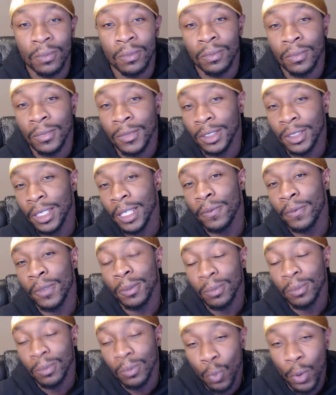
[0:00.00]
Steven,
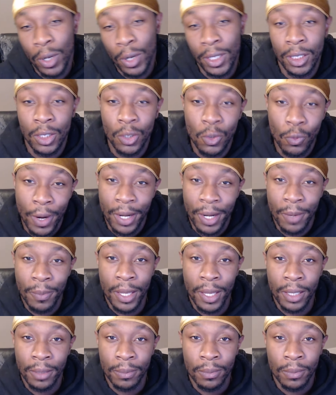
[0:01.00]
what do you
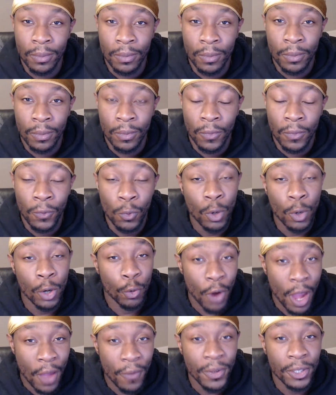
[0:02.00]
recommend? For a
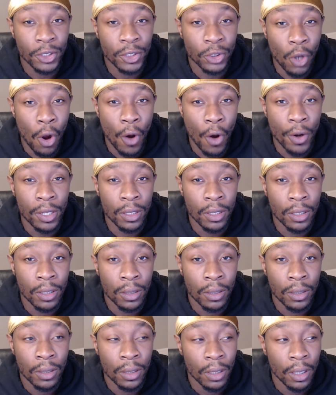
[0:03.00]
graphics card,
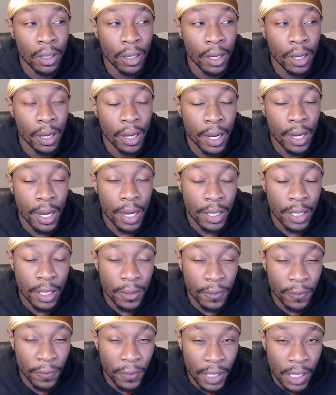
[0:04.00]
an
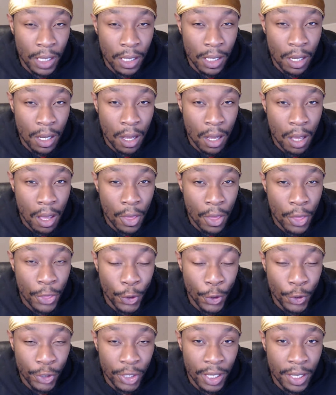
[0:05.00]
NVIDIA
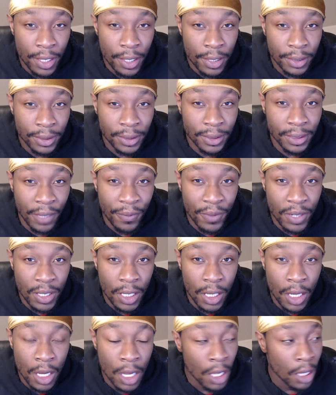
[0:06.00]

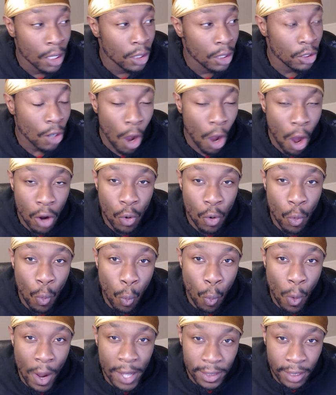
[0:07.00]
3070? Dog,
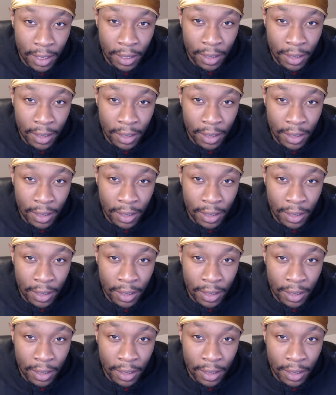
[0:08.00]
what?